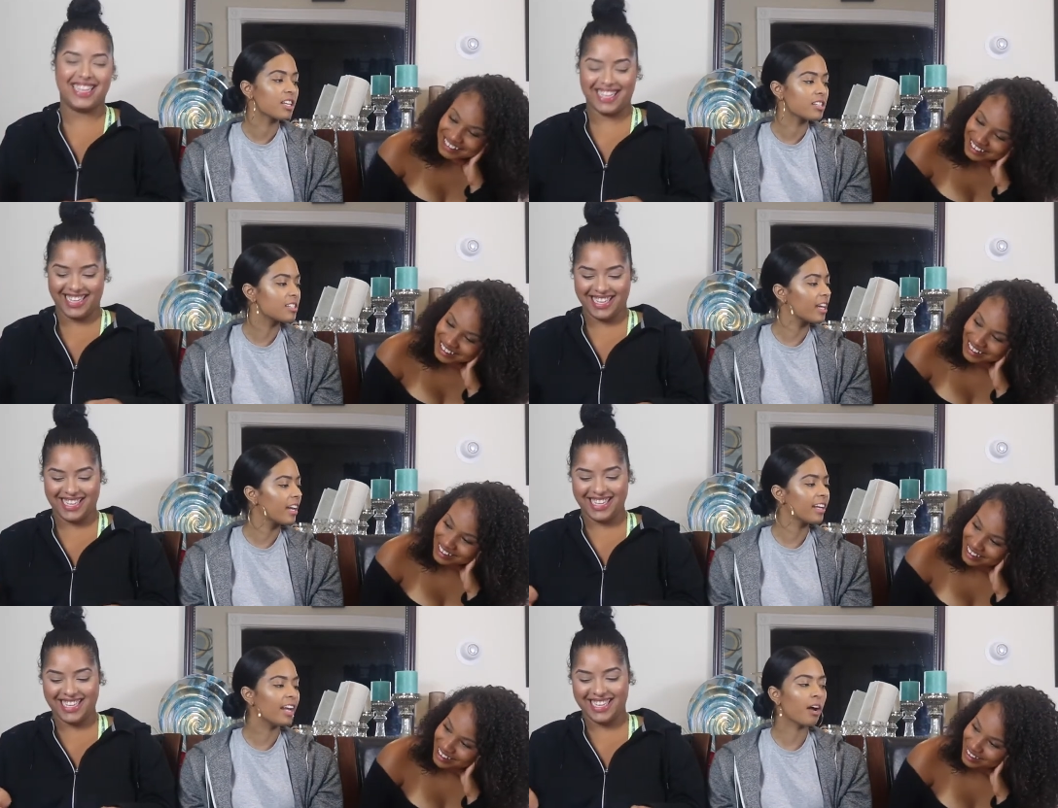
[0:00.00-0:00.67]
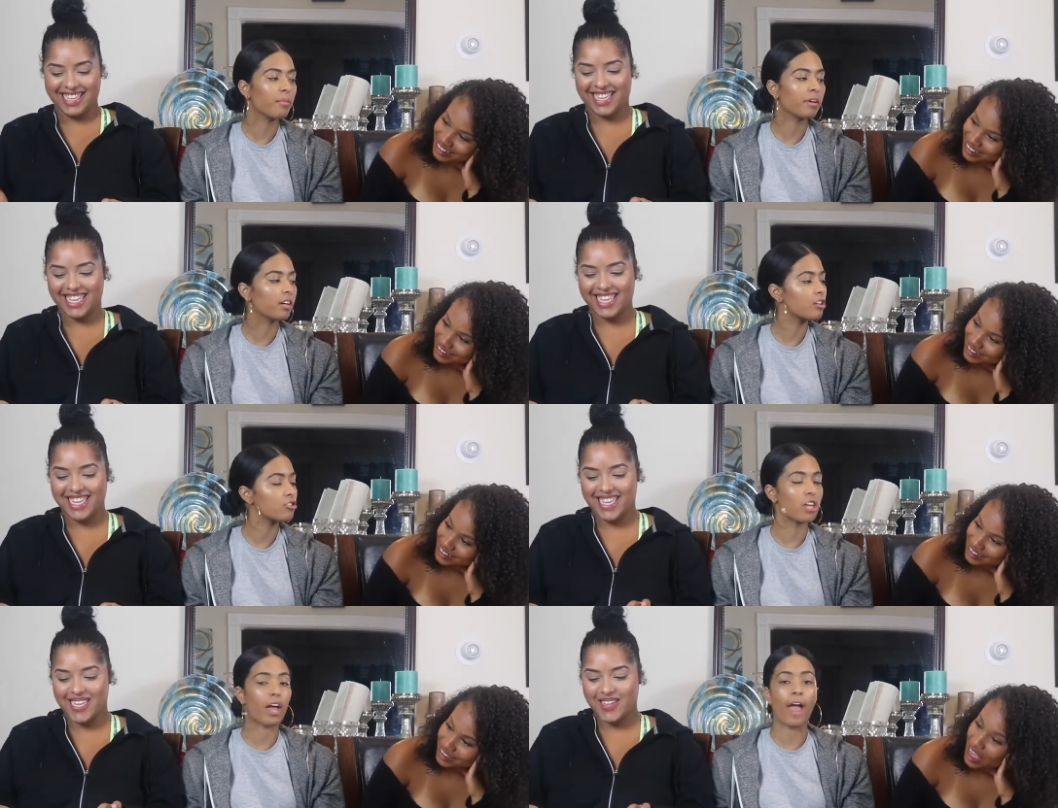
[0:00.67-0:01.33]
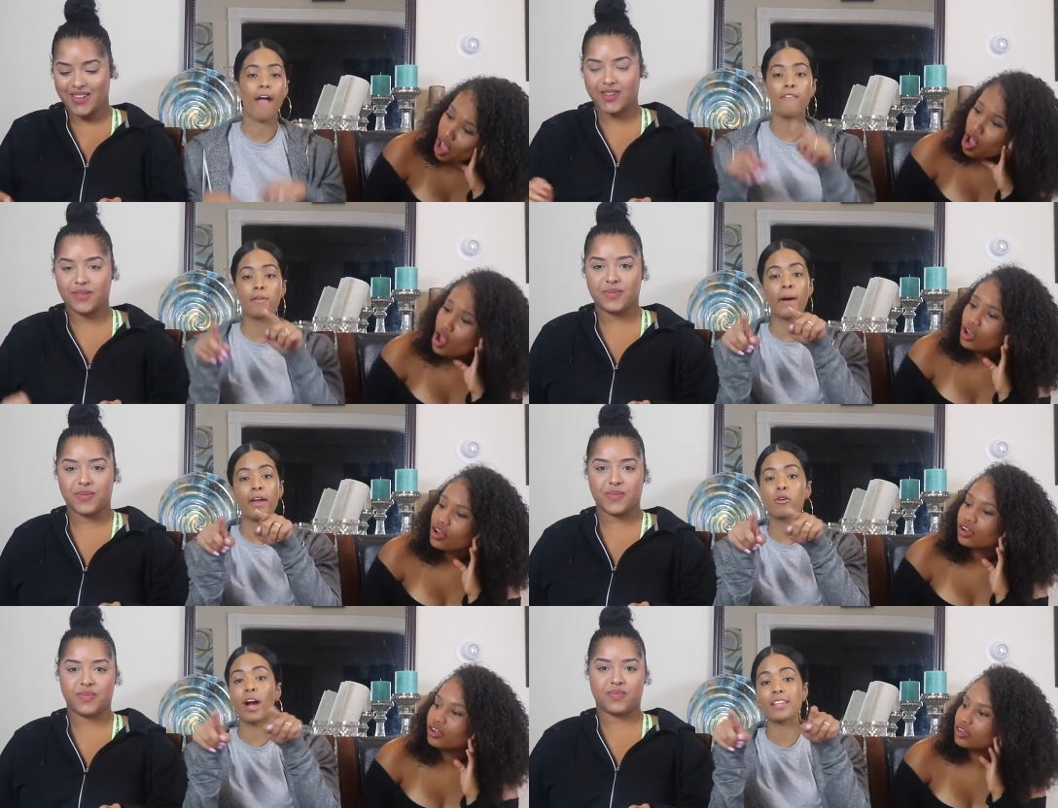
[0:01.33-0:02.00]
Speaker 1: say it now because
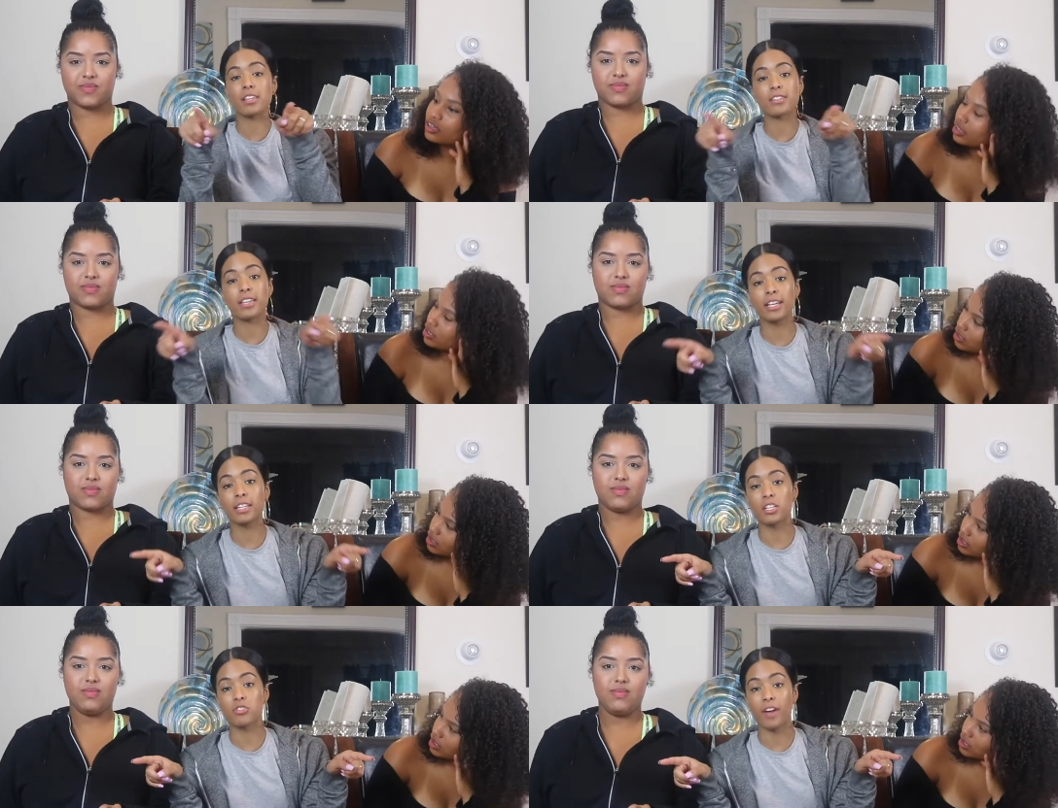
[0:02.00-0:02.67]
everybody, you guys are seeing this,